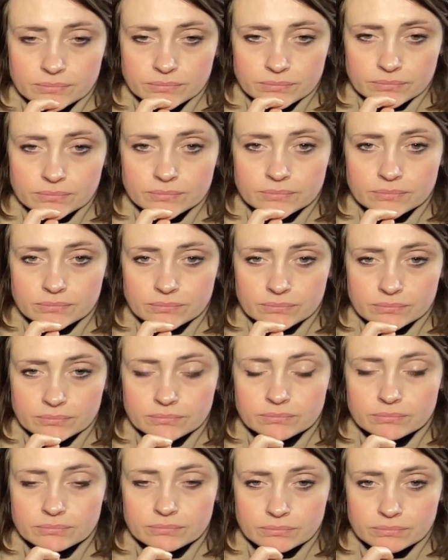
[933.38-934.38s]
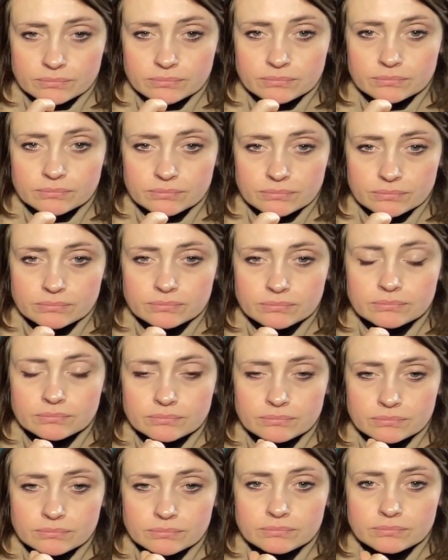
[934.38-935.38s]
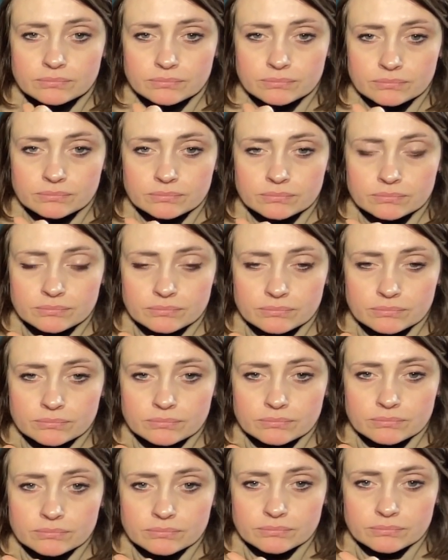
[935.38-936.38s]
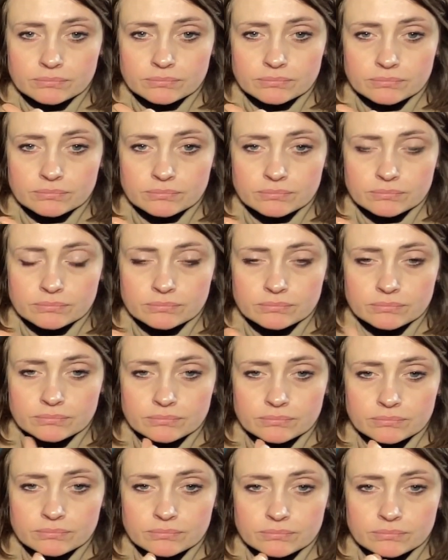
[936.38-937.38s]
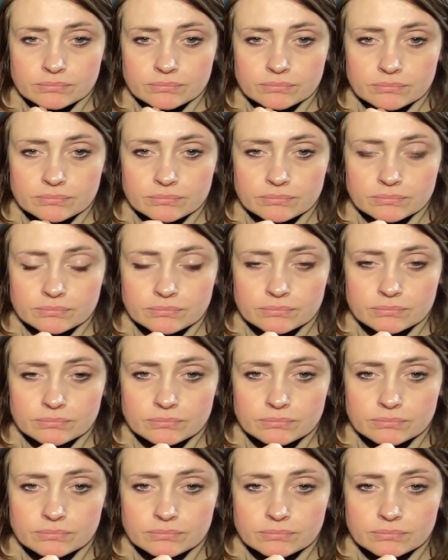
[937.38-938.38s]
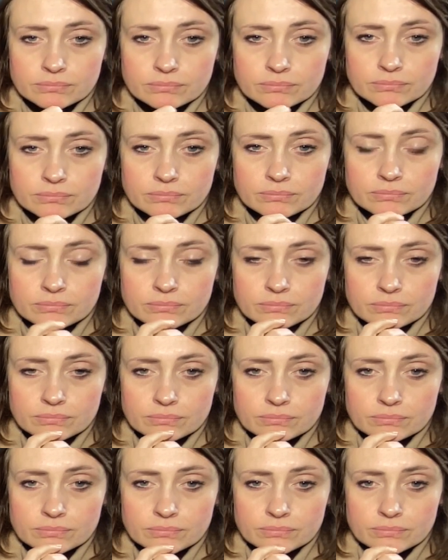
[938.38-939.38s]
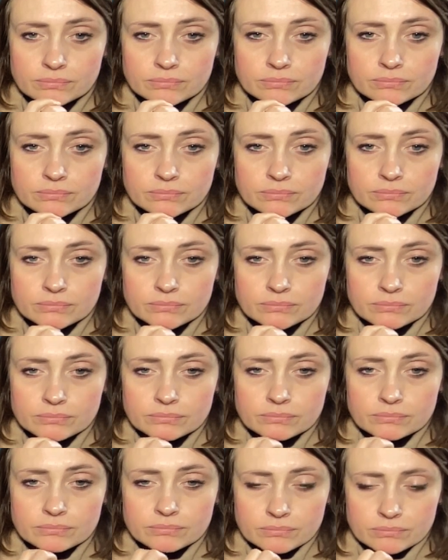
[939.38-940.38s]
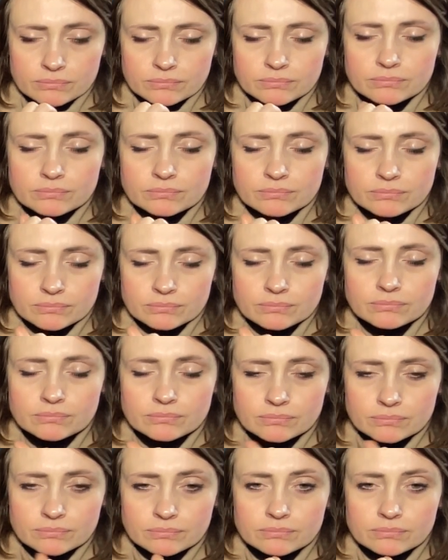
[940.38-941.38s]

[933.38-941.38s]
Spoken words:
This person isn't speaking.